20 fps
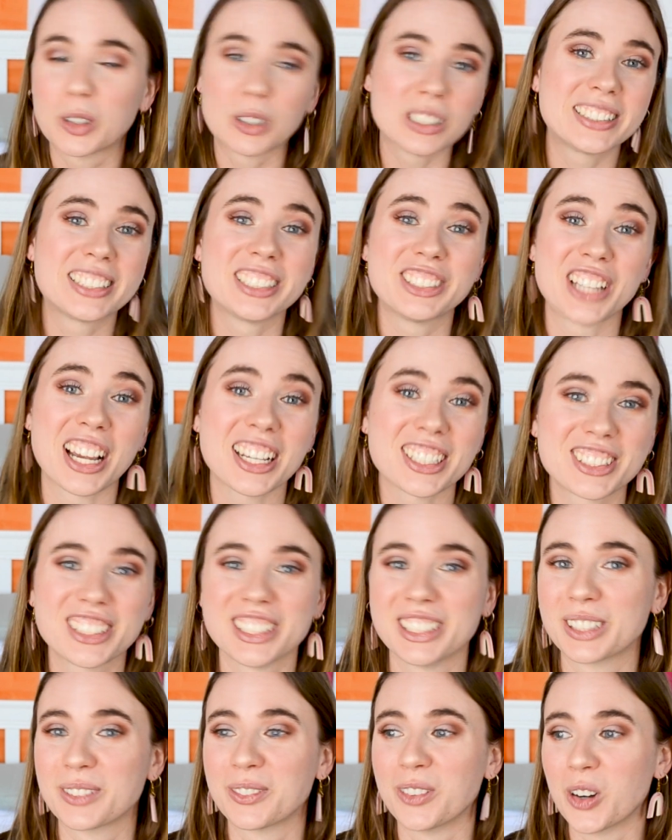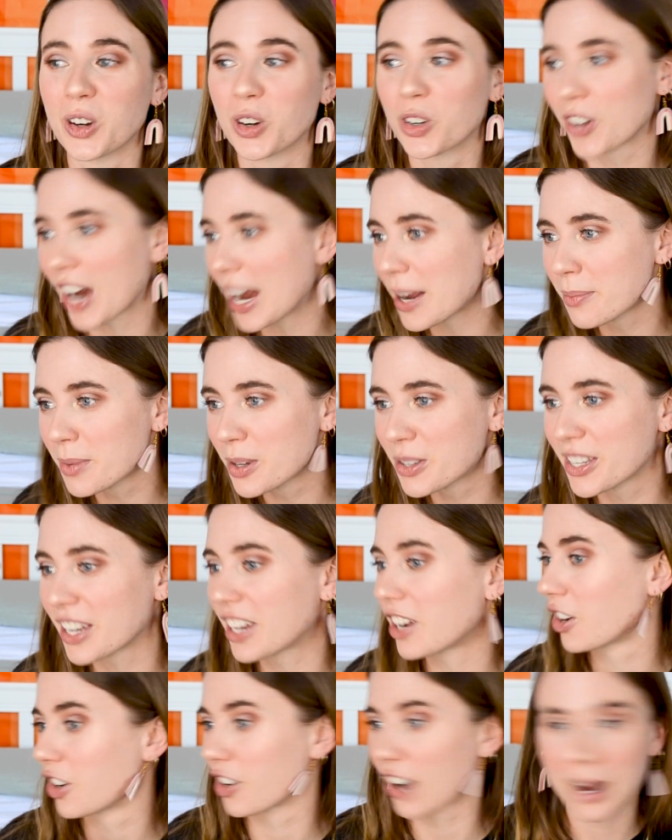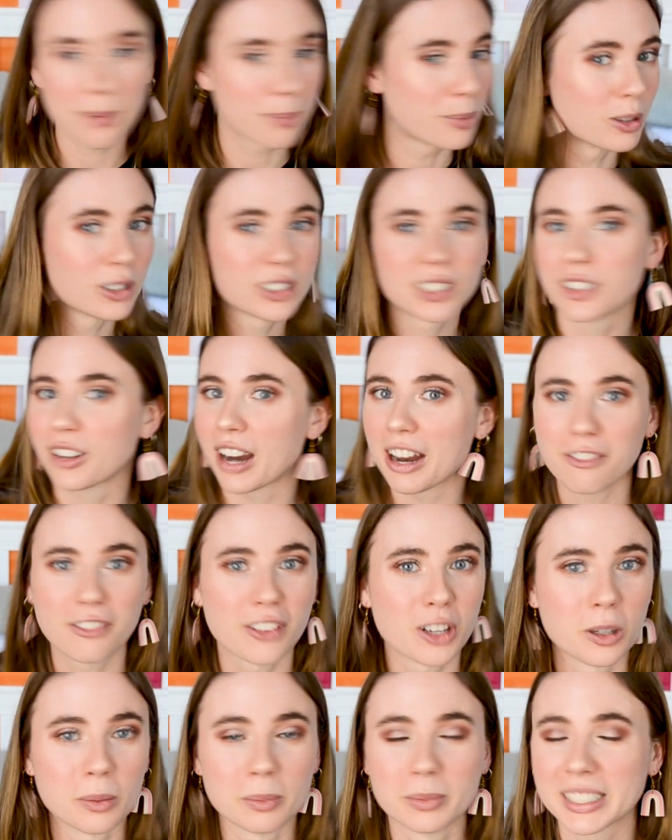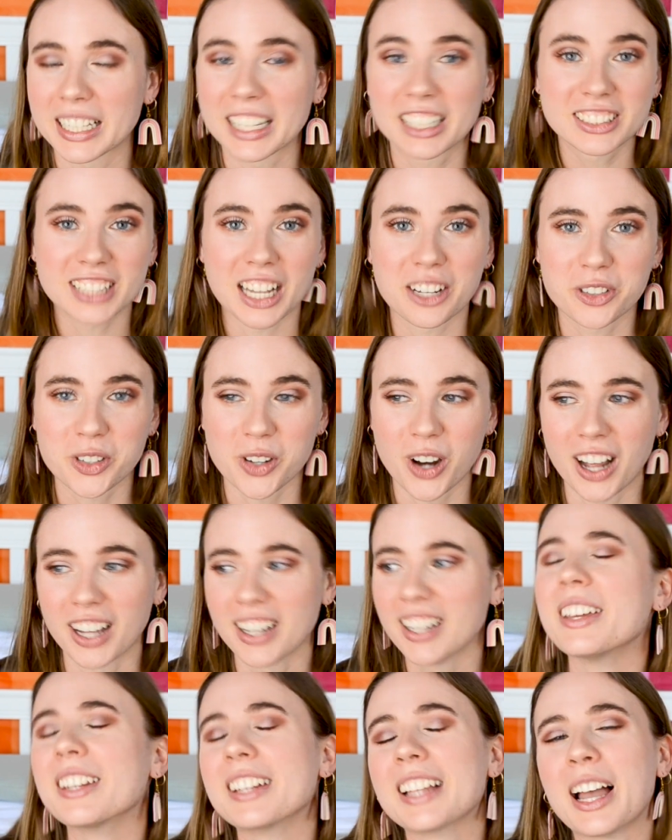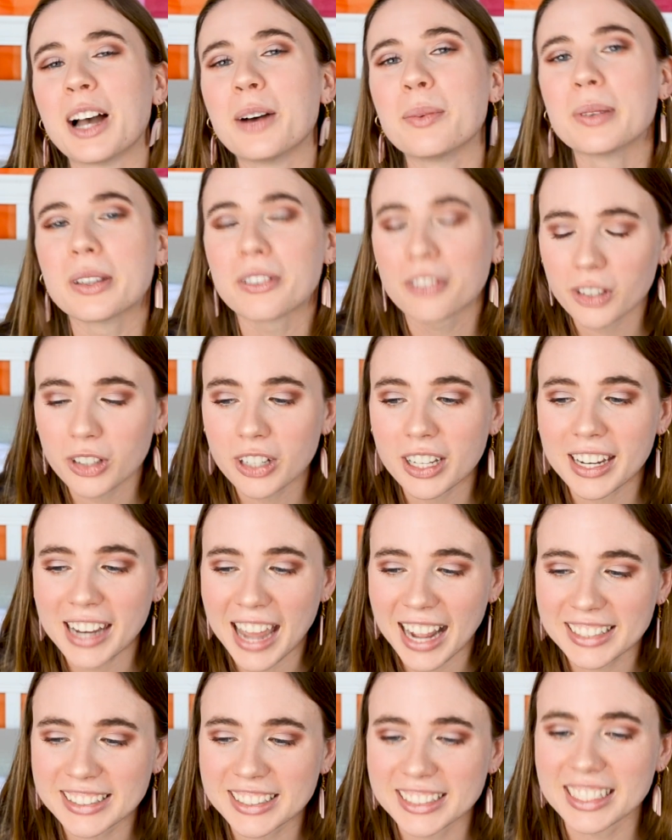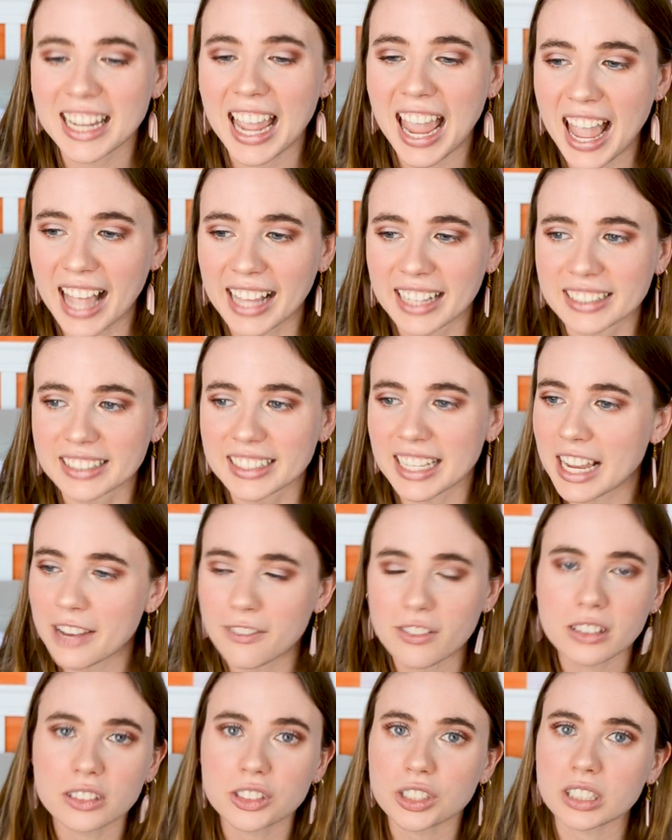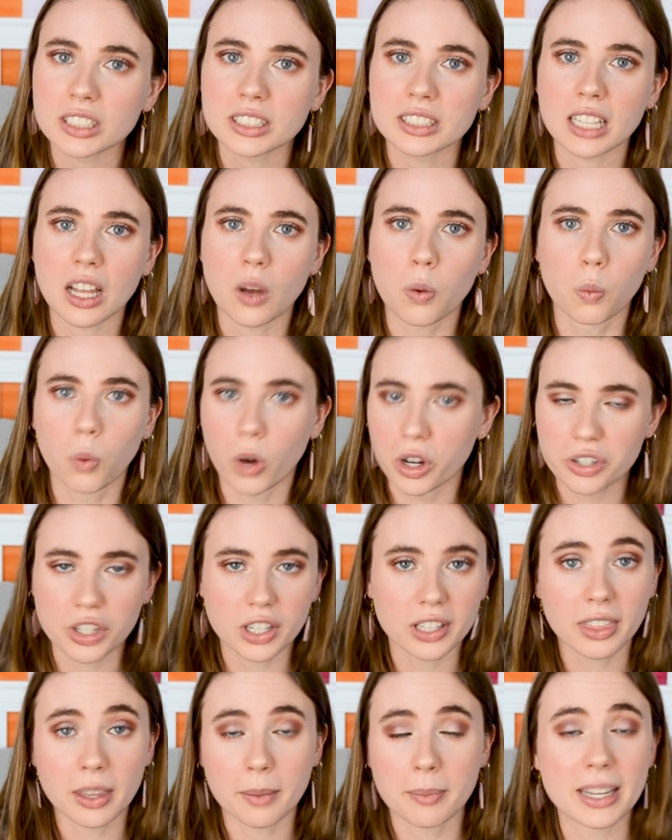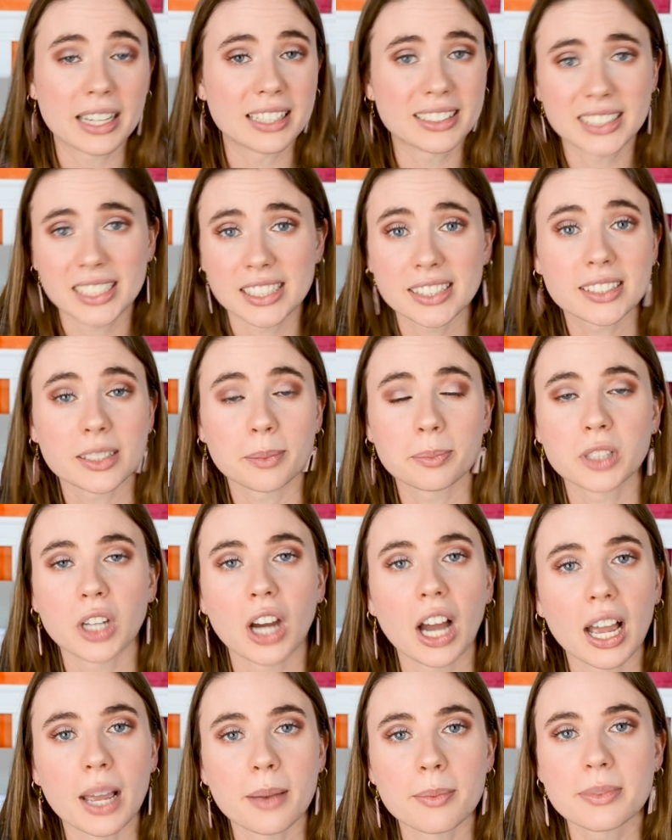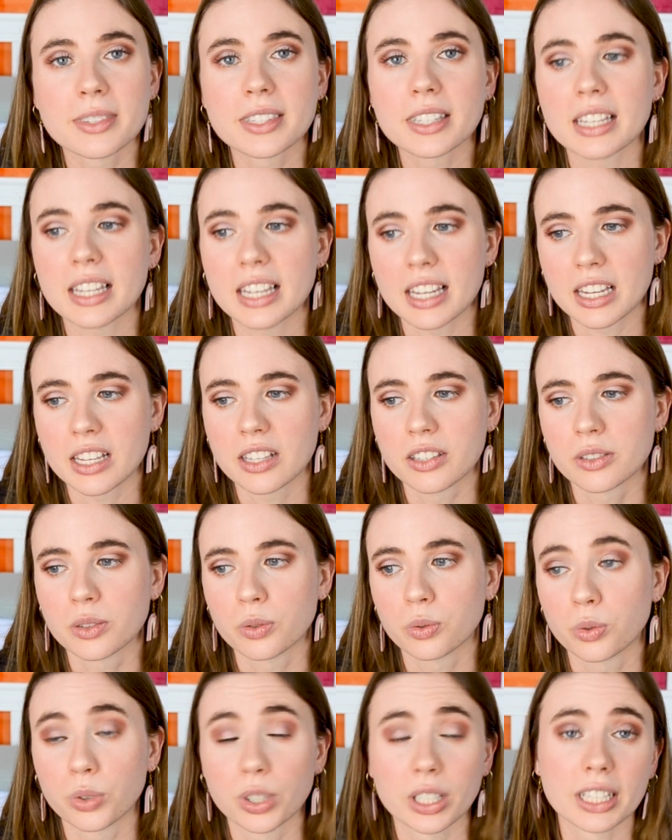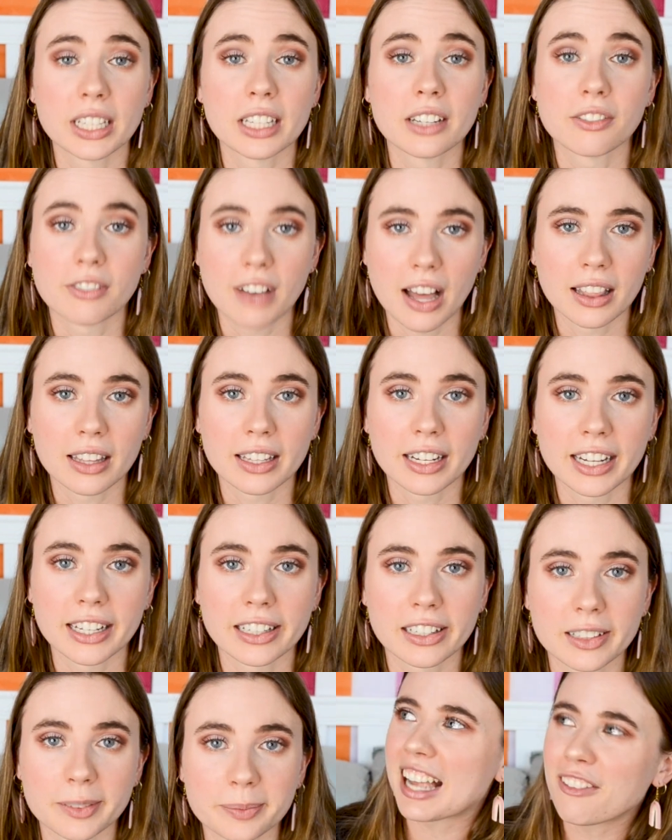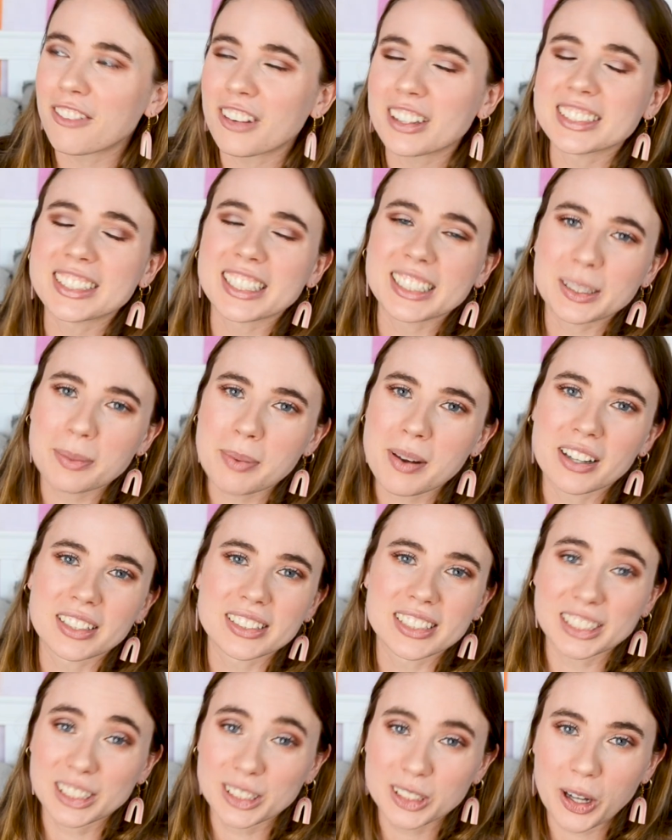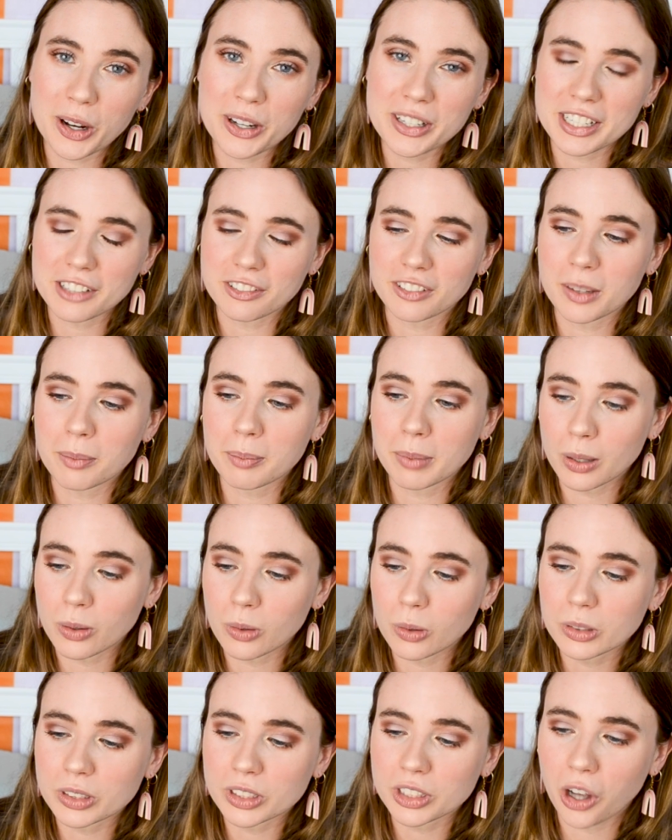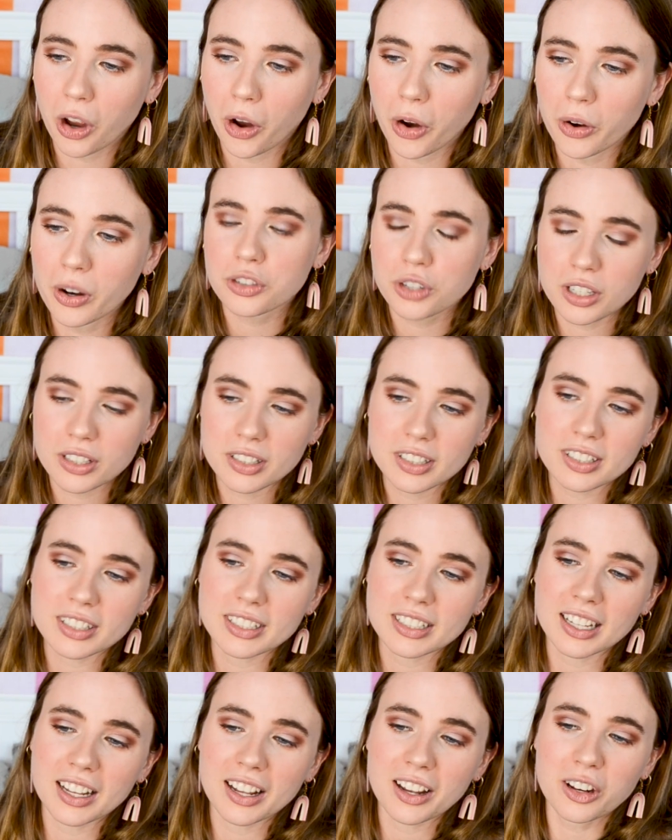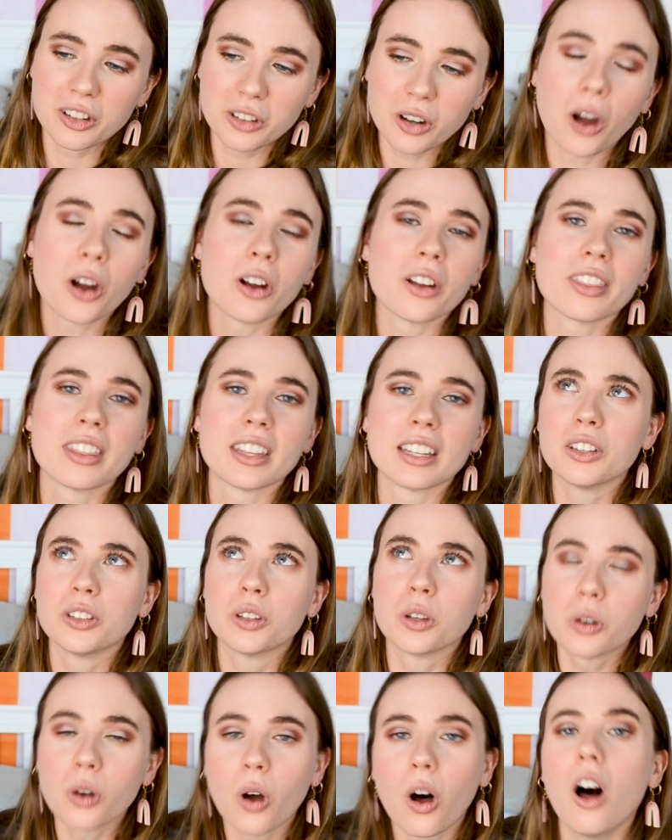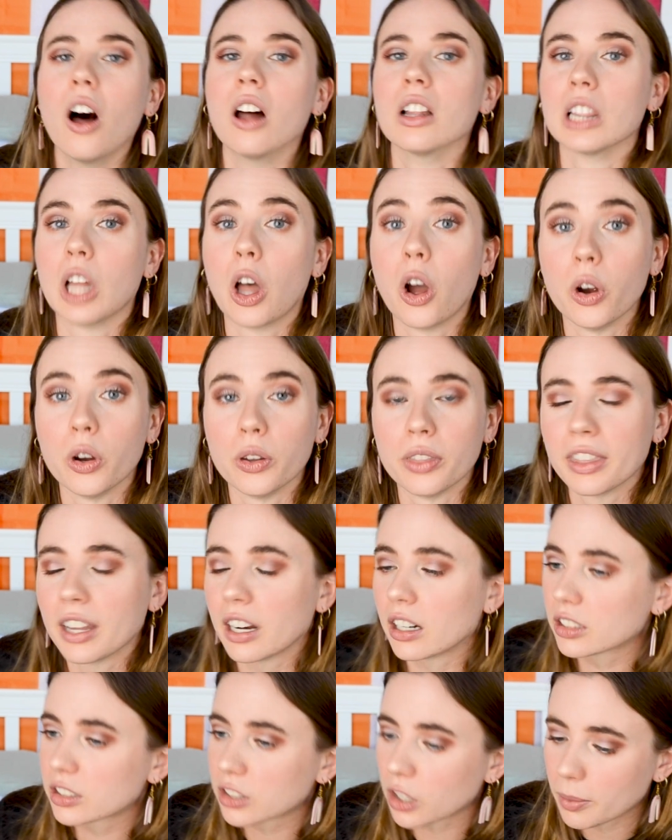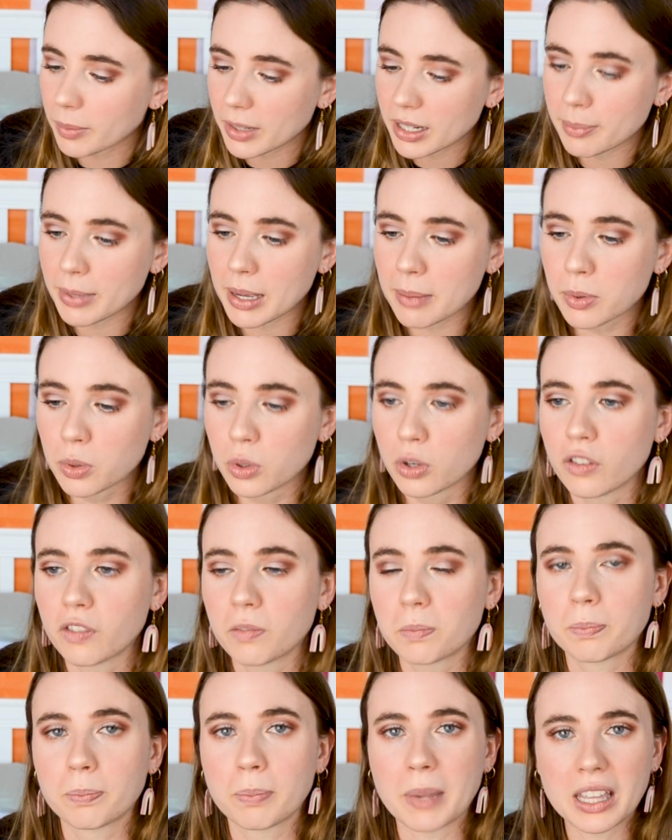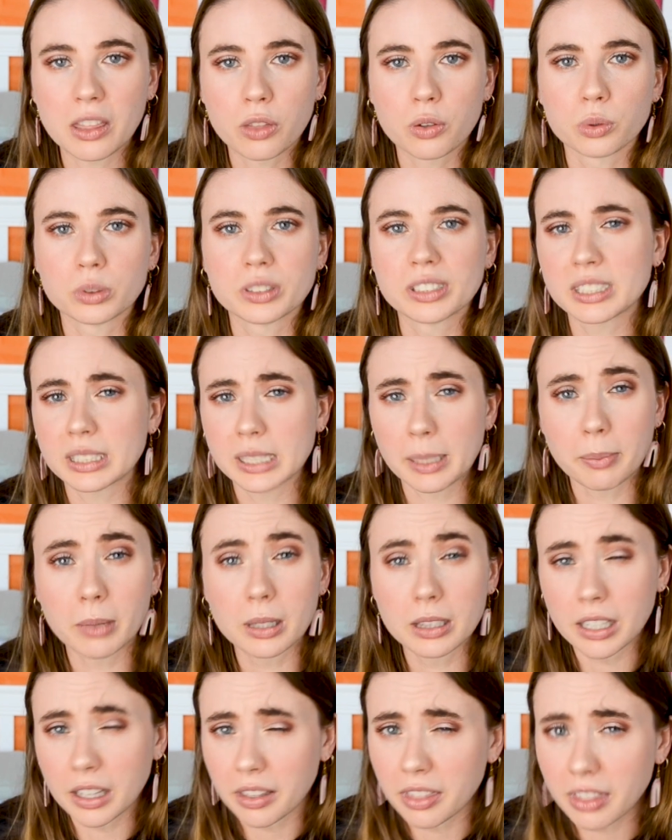good suggestions for great music, great books, great films, etc. It'll help you feel connected, and even just watching them exist sometimes is really validating. Everyone's experience is so different, but also just know that you're not alone. There are so many people who've been through similar